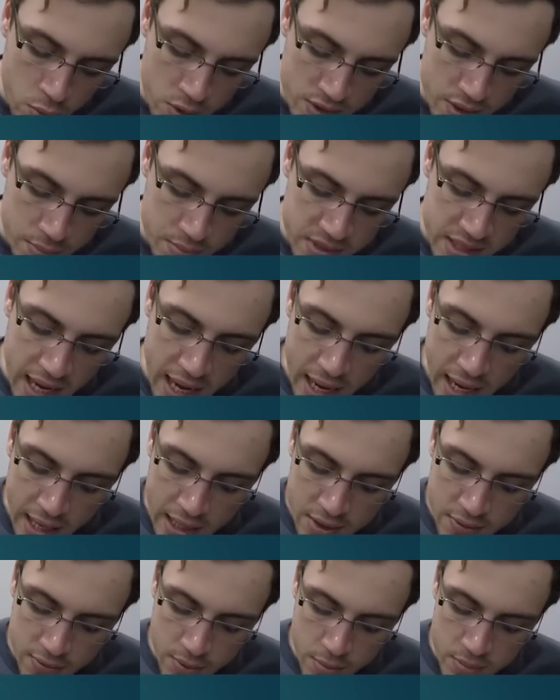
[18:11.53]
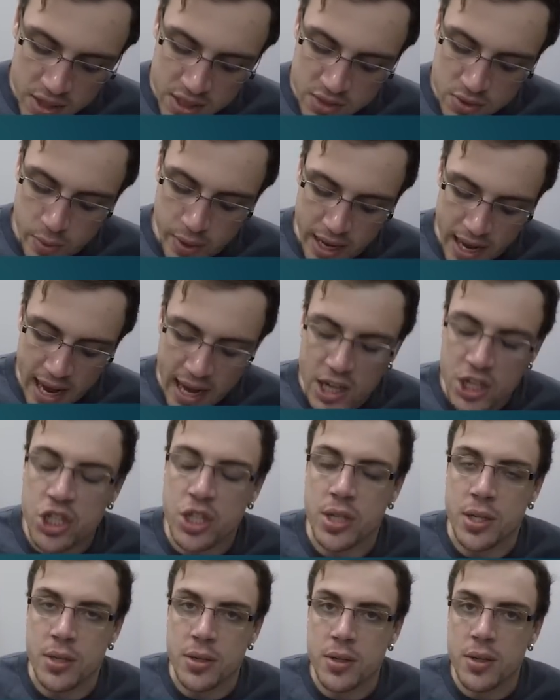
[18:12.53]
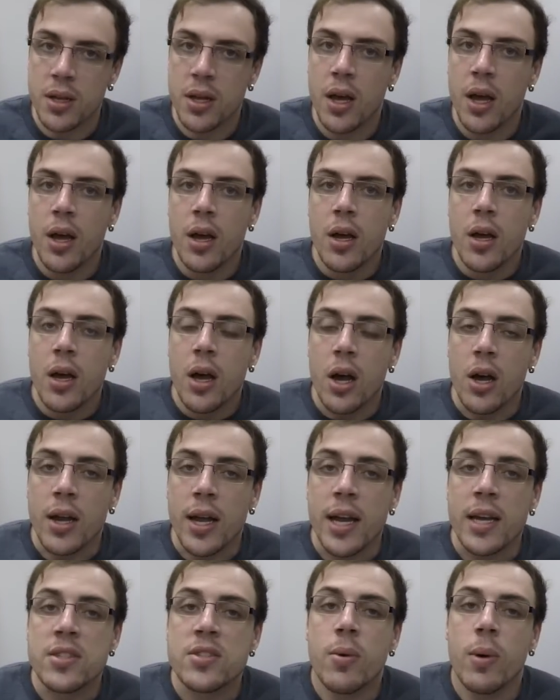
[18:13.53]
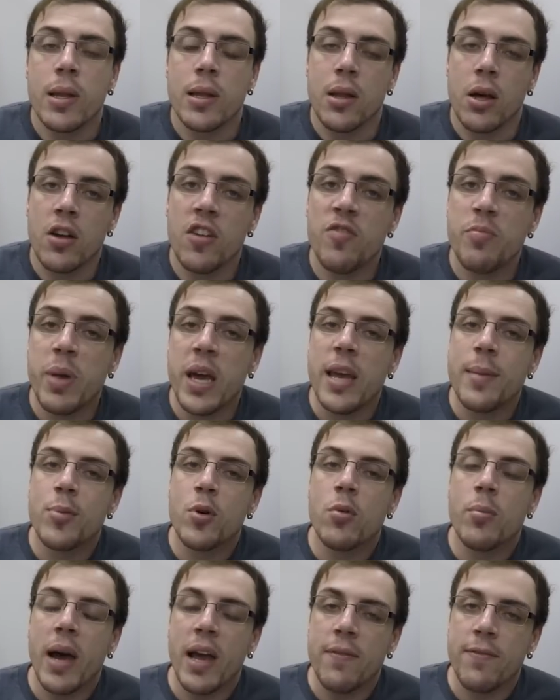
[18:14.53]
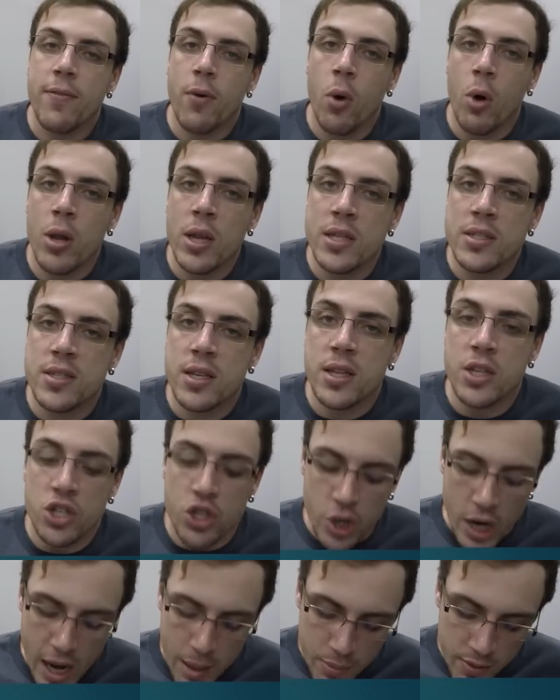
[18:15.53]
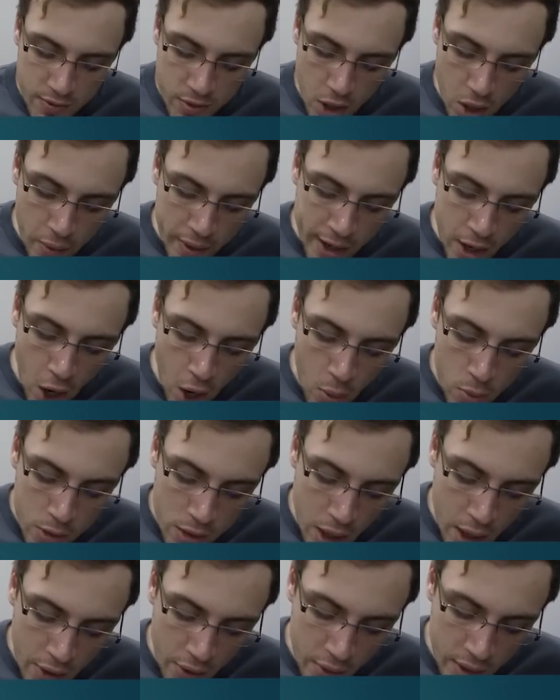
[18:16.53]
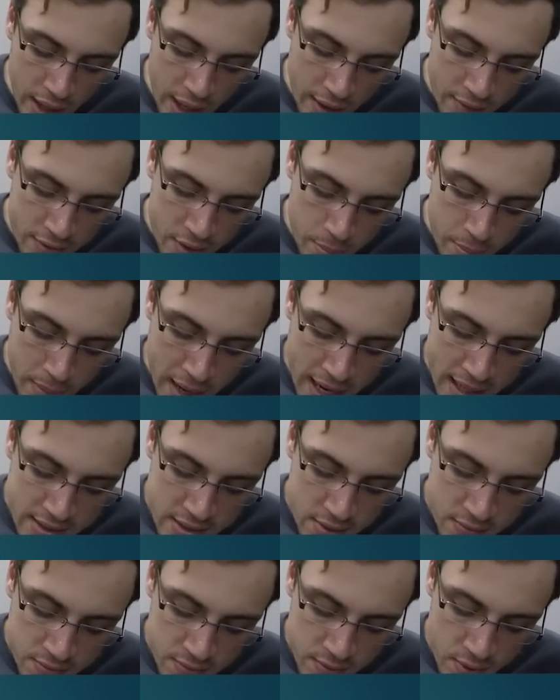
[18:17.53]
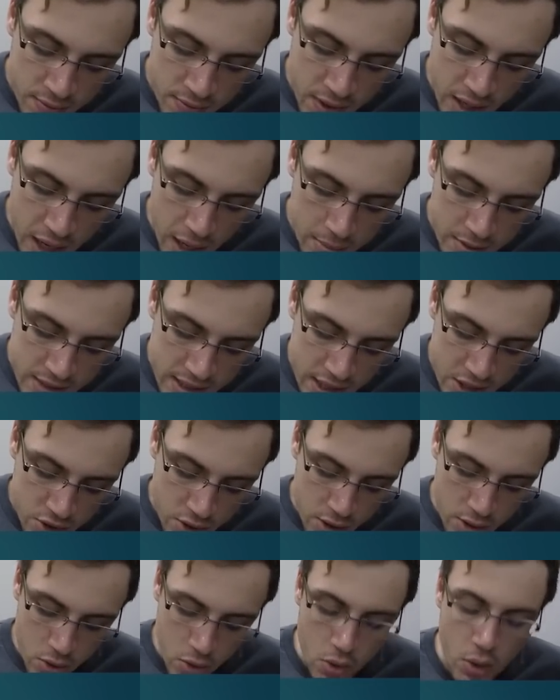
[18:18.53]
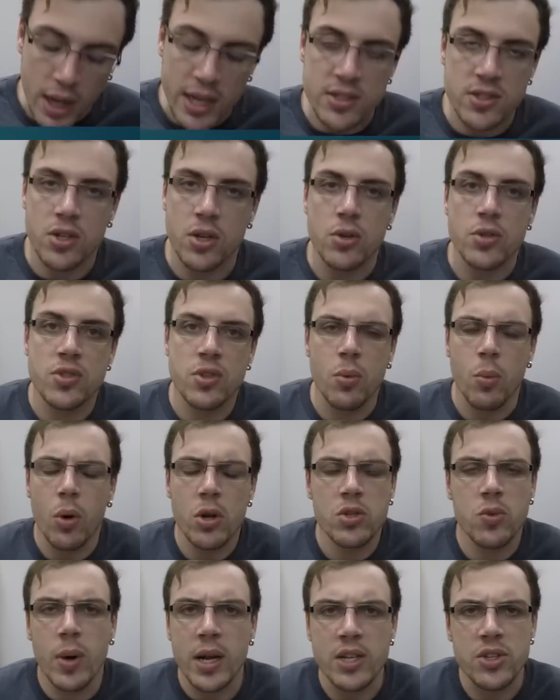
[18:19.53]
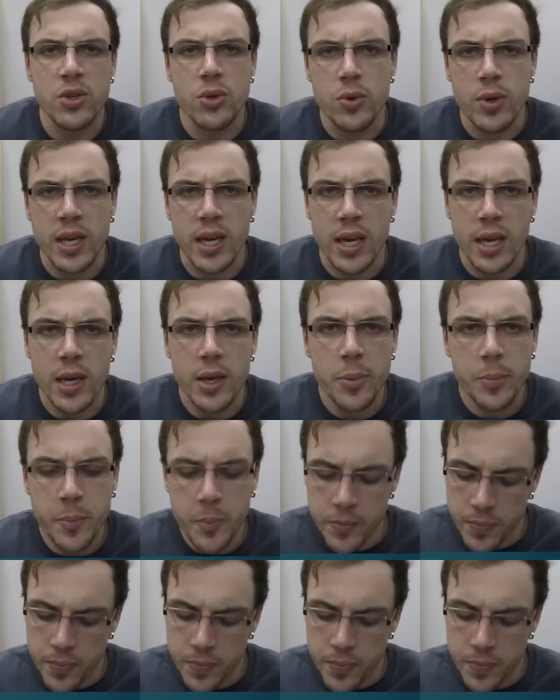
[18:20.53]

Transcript: was obtained from this reaction. Okay, so a lot of people may fall into the trap of going, oh, well, I already have the mass of carbon tetrachloride, so what do I do here?